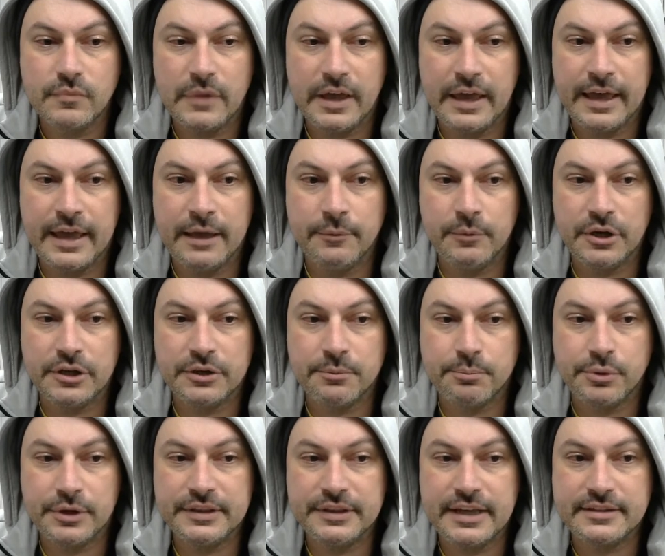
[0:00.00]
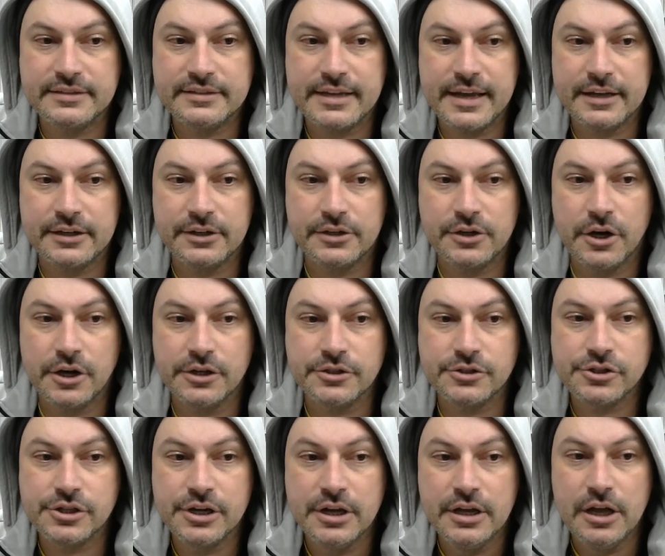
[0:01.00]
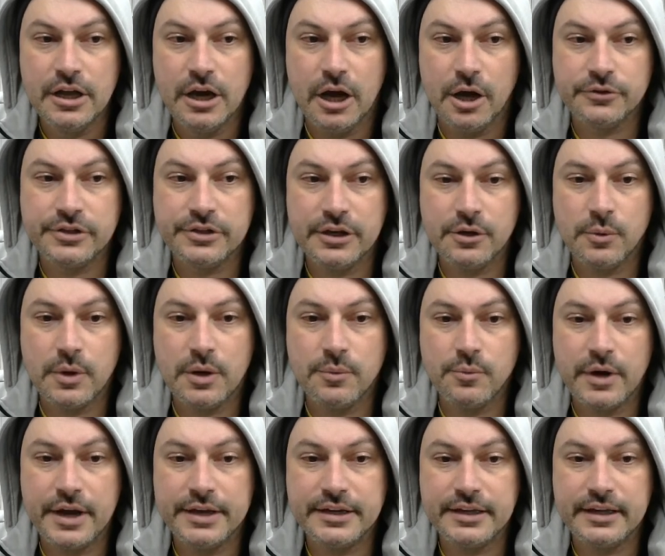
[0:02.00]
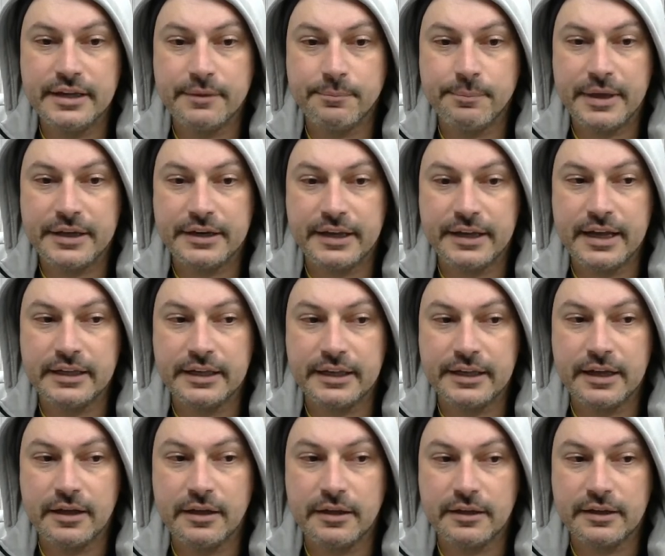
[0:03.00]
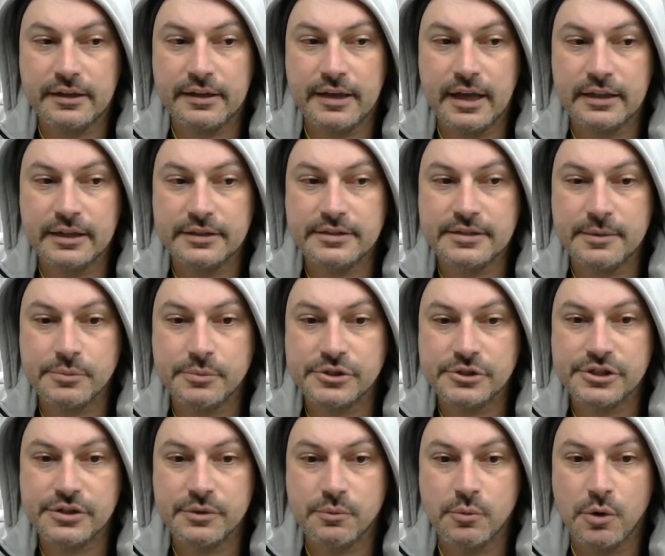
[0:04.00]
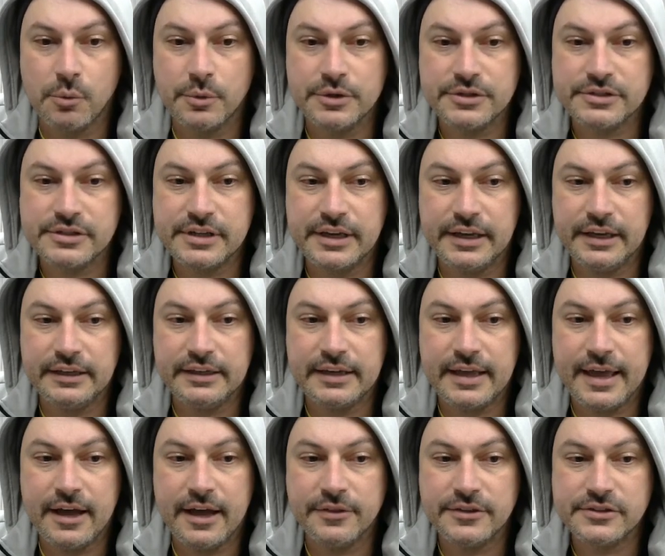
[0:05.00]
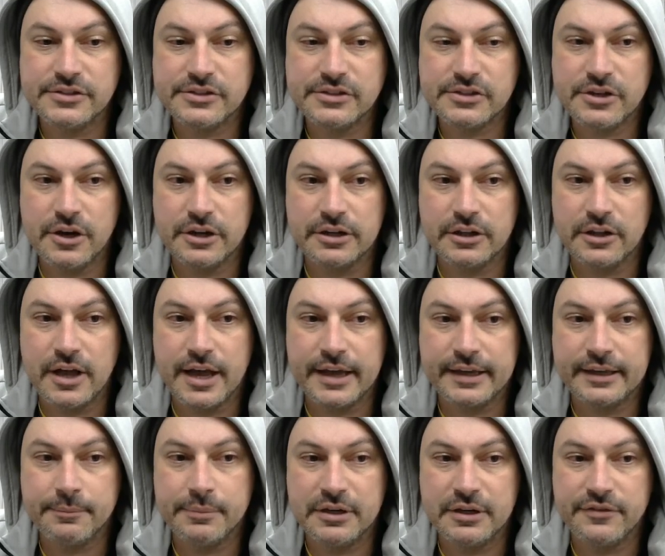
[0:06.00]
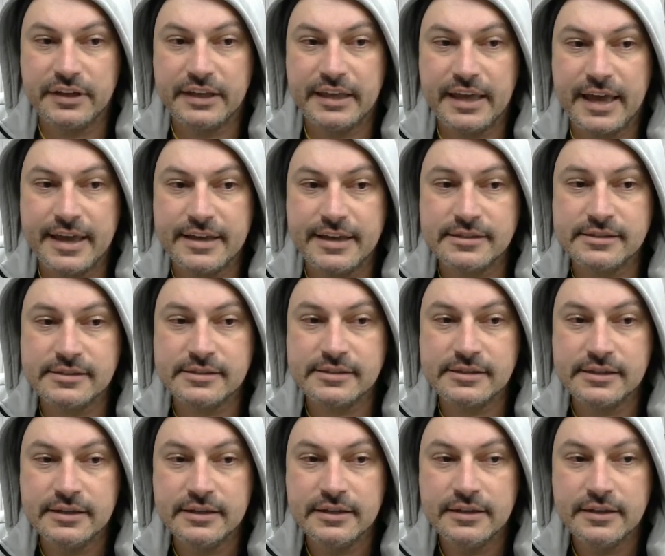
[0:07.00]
and we're going to bring that down a notch. I'll tell you one way to get better color temperature than what we're seeing now. This is kind of like a bit of a guess,